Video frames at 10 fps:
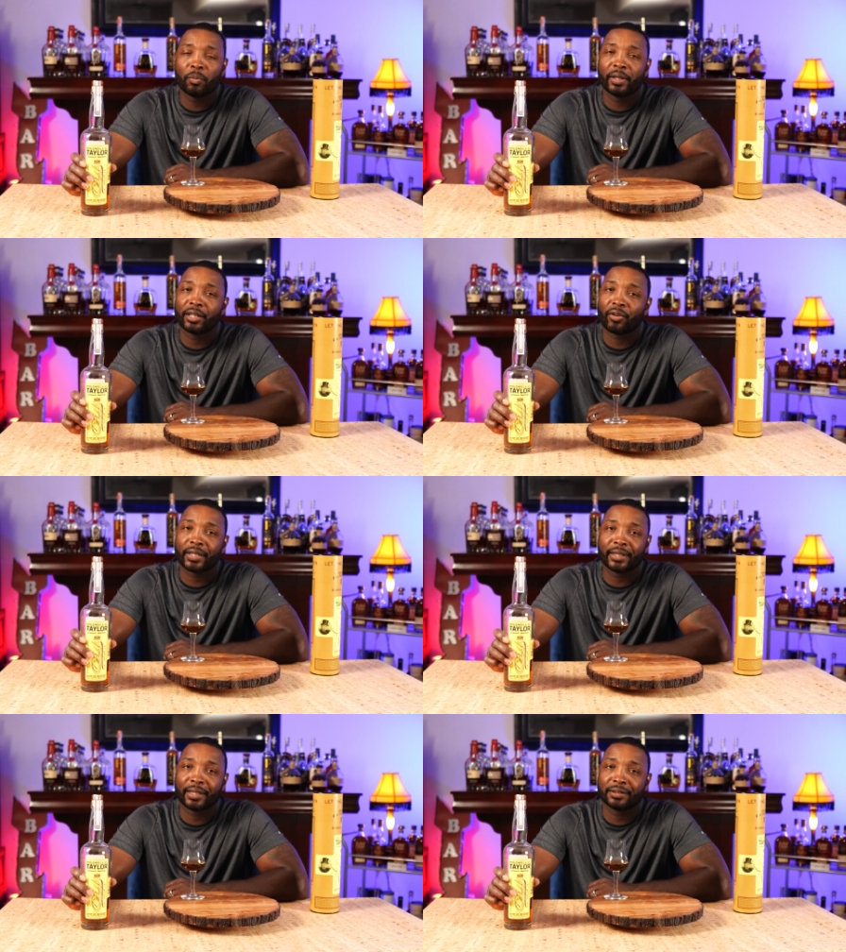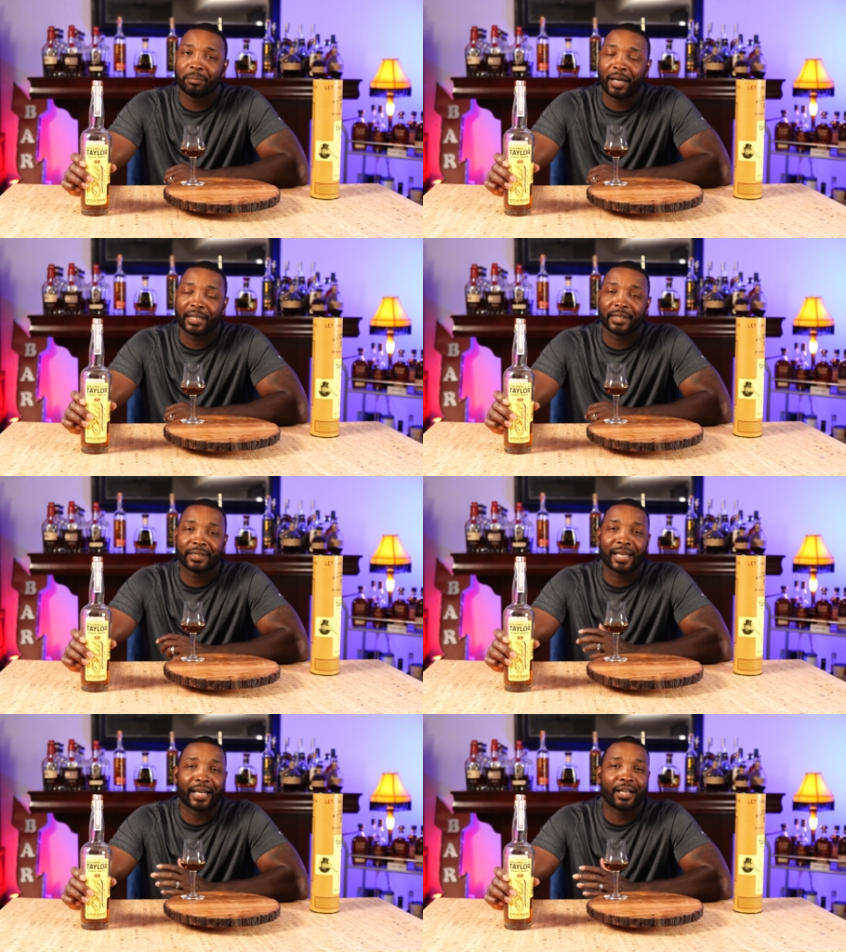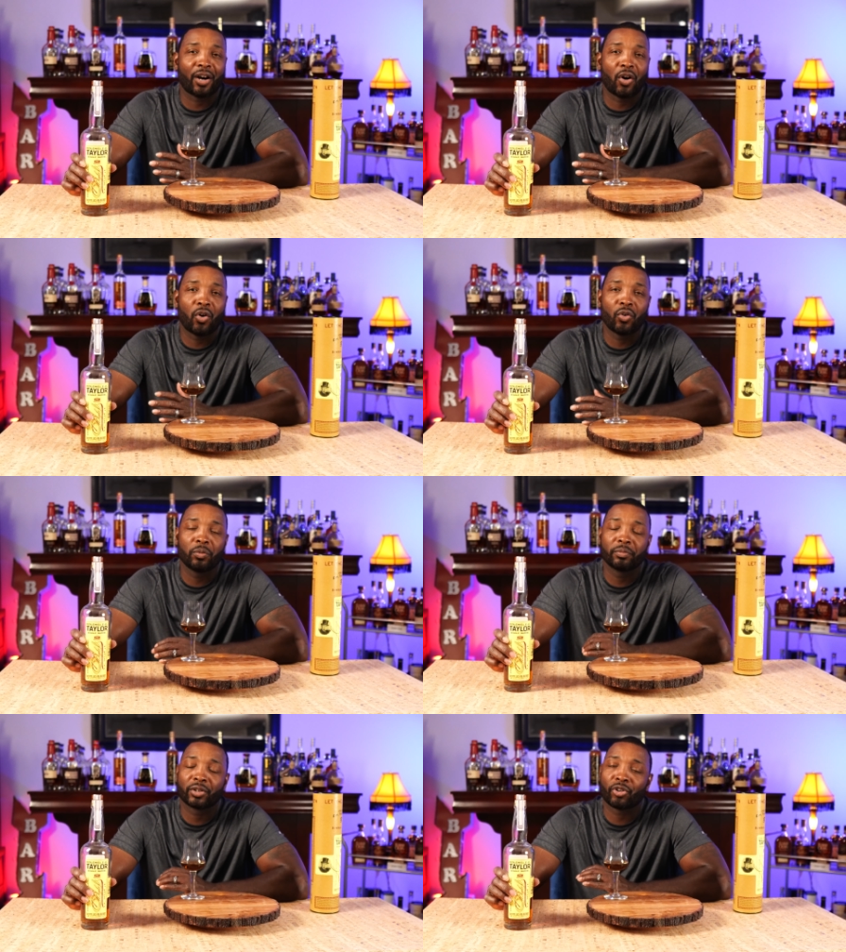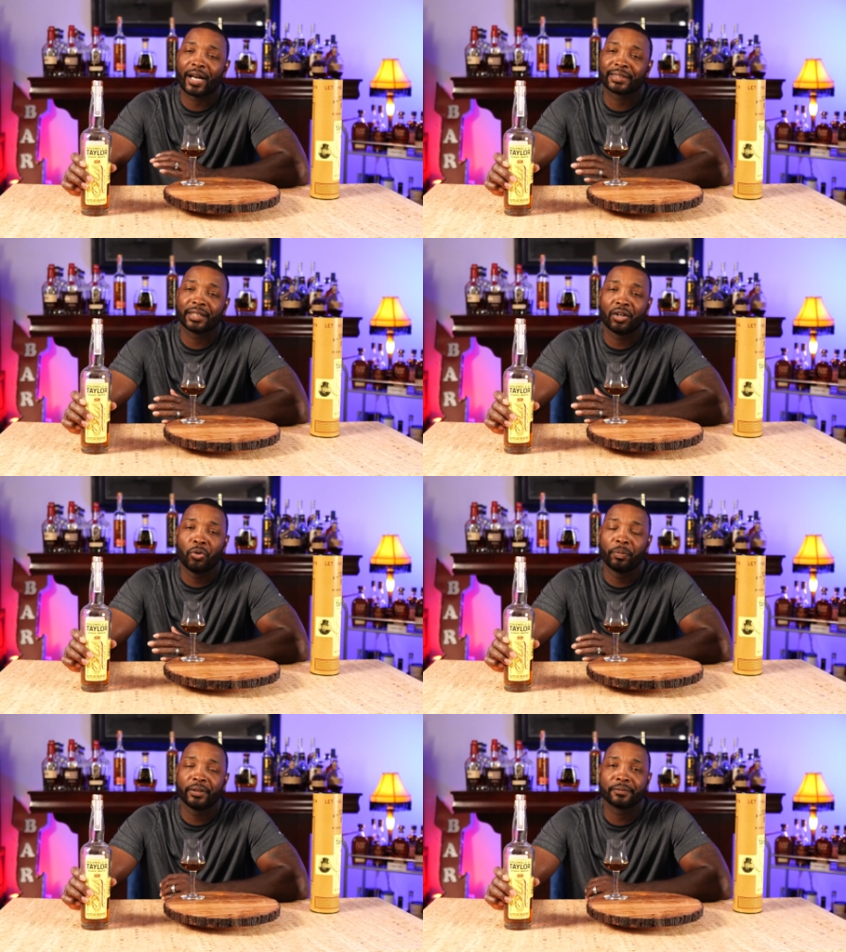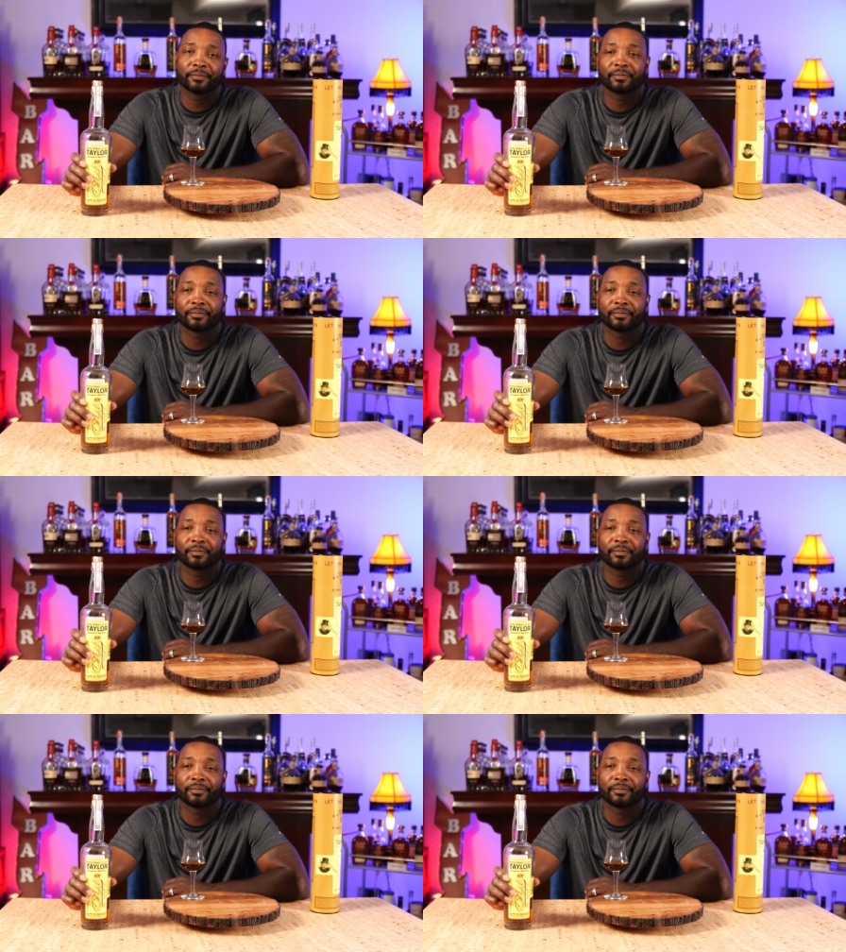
many great things about it. Got it home, cracked it open.